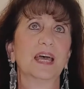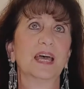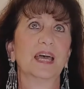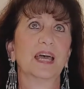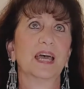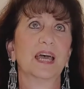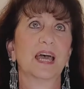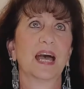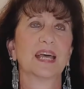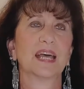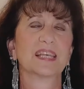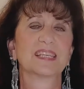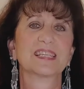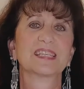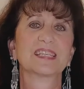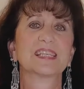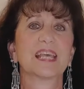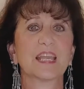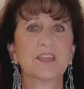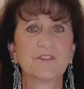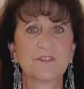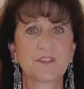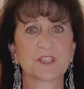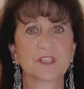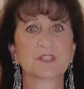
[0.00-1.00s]
a
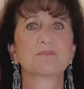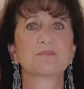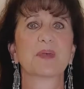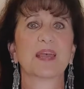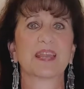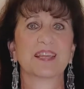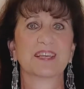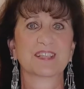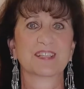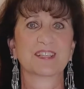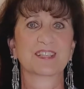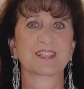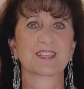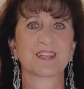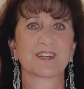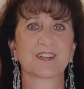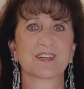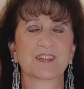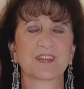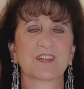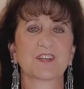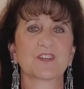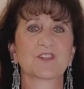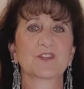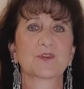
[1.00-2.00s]
safe space
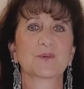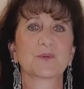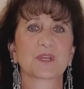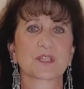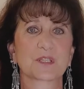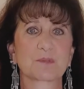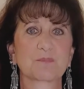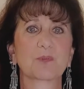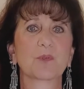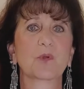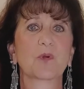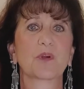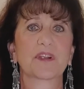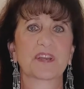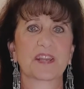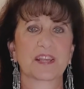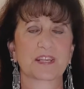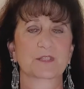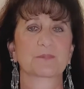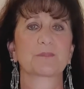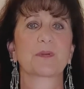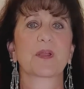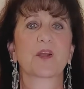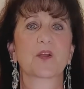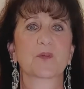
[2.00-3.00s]
to explore and
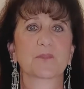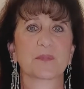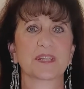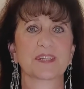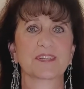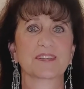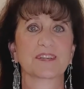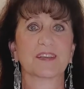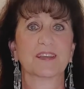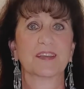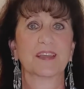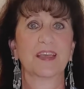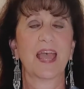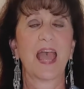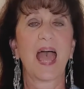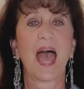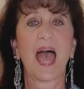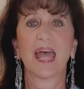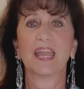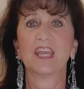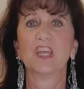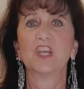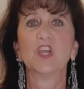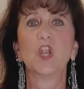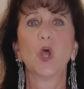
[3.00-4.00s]
experiment
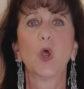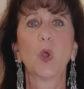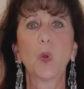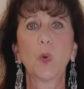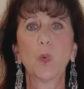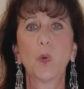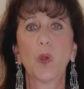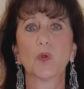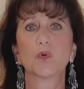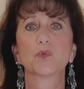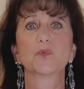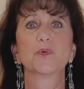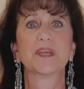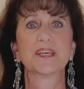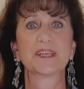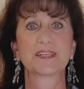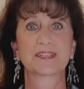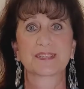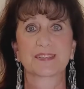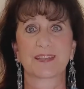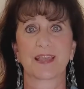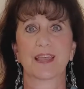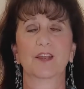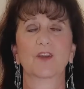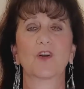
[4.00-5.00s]
at no
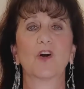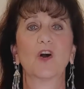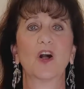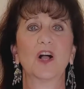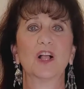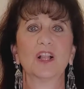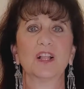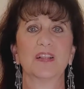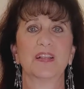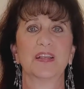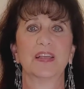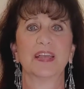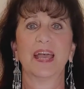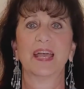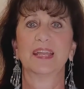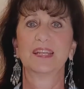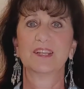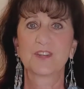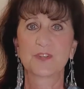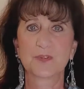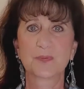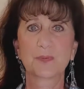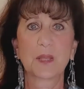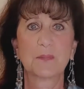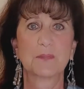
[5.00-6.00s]
risk at all. And
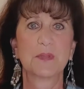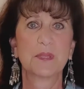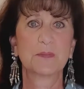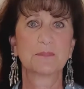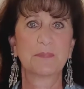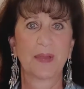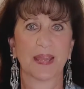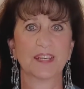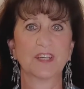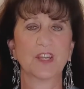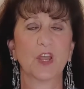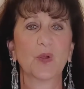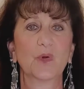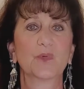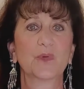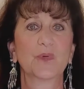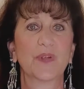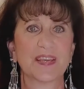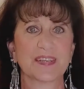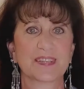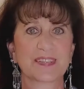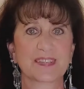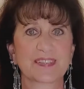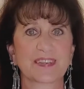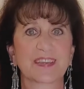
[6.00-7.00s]
here's what I mean by no
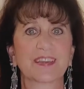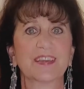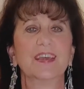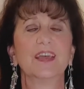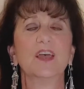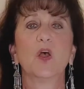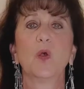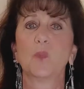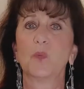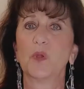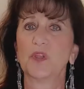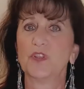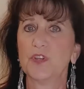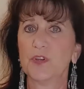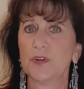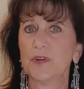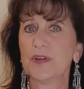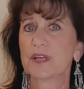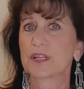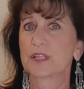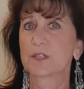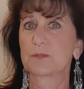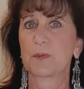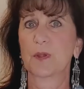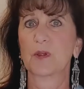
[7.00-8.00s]
risk. When you're
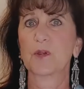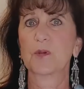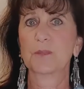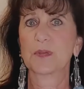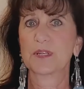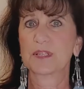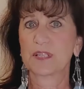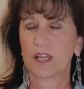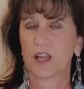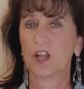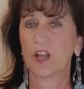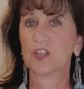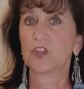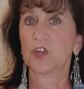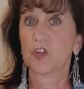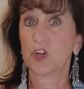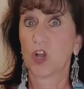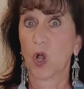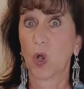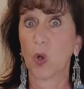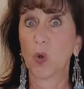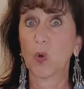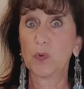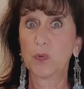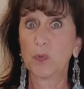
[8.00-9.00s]
experimenting on your
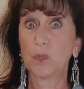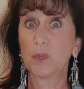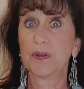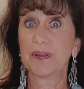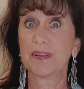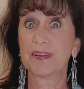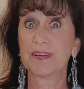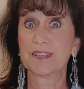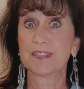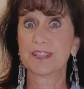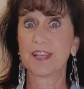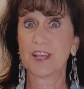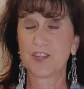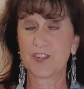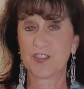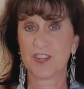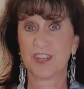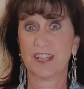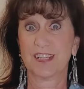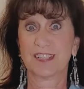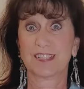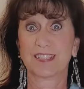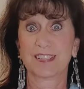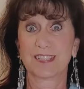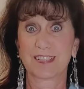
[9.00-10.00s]
own organization,
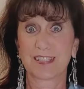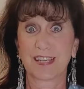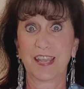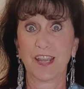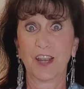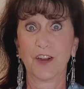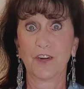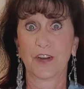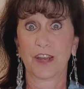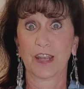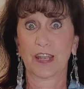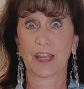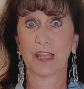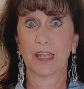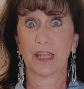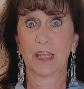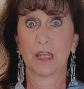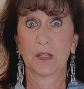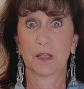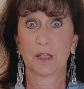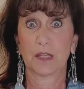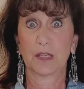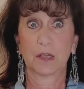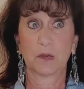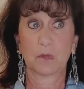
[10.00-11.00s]
it's scary.
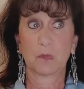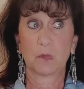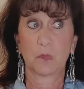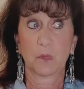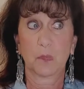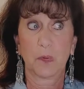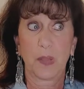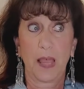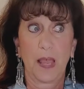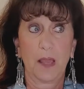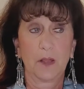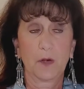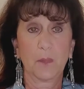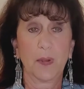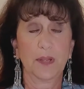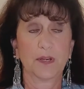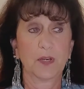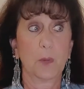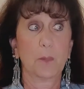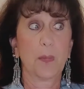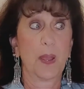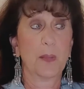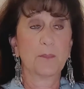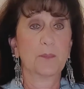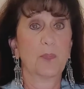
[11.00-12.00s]
How do I know
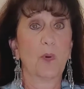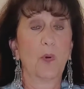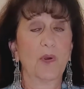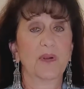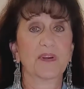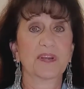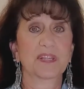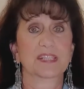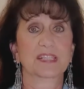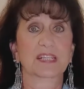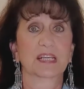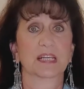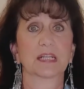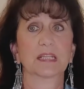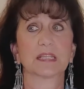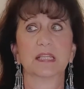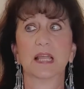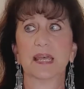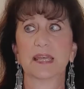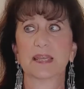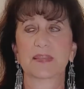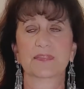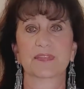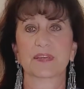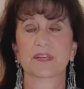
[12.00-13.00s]
my board is going to
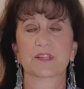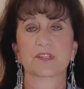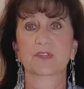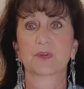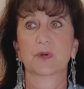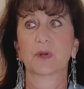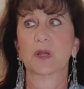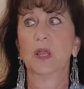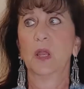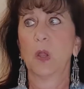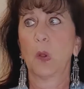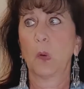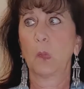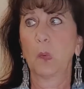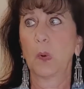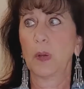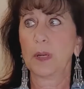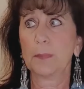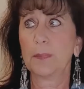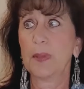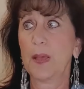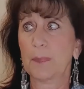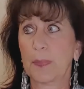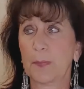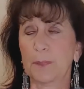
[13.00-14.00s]
like this? Or what
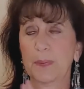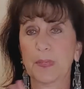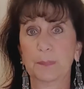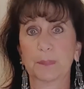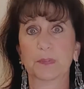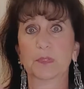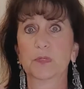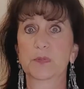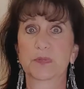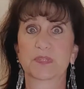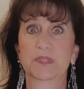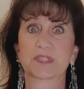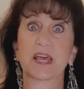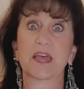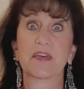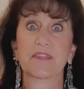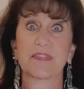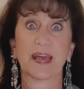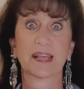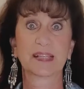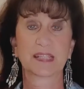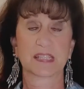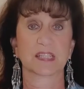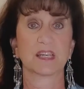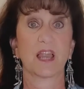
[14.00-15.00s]
about the people who say
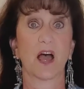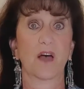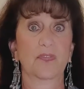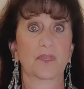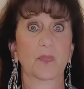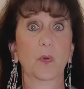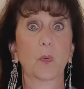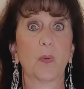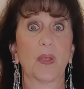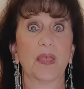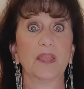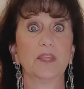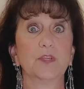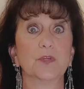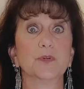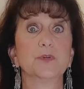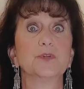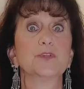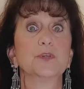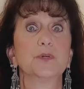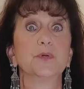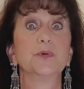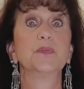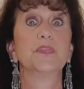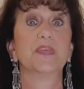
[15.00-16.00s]
that's not the way you
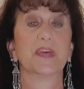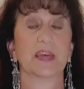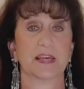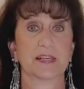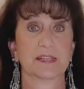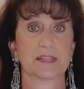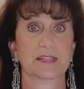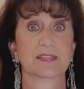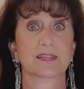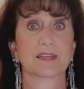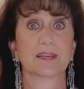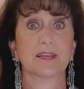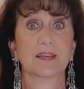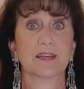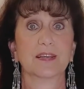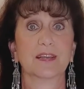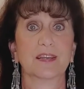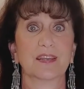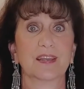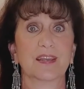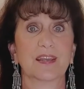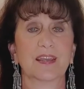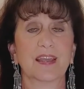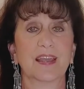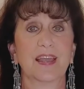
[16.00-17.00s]
do this?
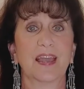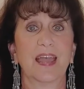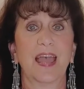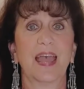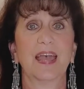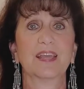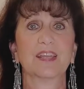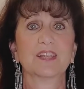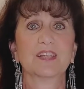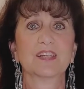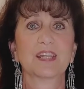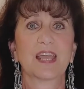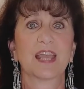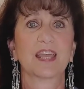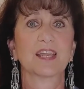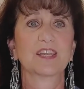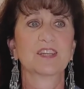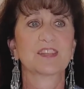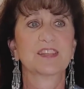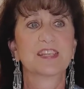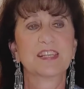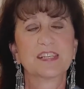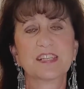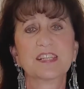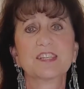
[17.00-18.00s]
And
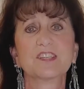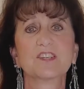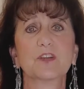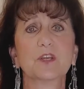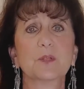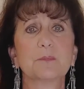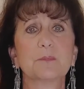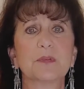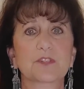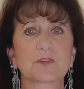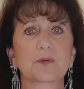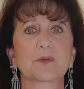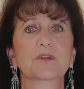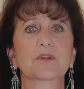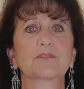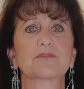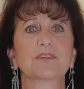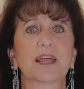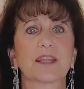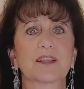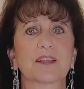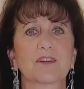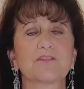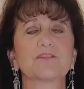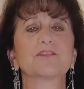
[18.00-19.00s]
this is going to be sort of
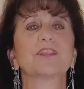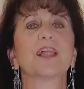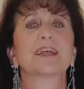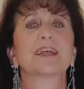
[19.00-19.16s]
like a flight